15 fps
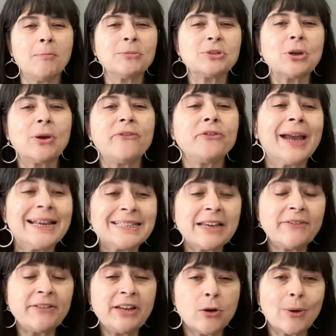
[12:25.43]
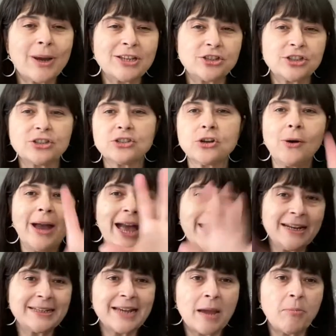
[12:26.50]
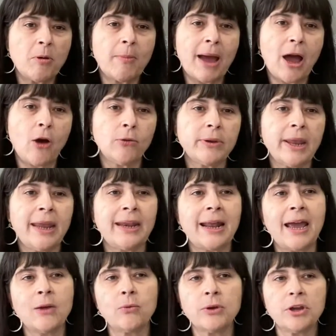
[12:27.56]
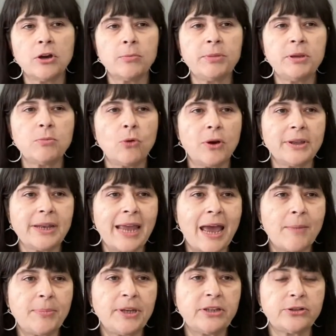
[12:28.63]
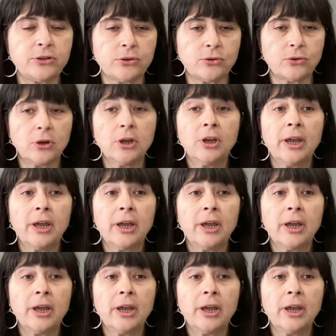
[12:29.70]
So if you guys have any questions, go ahead and type them out, and I will be more than happy to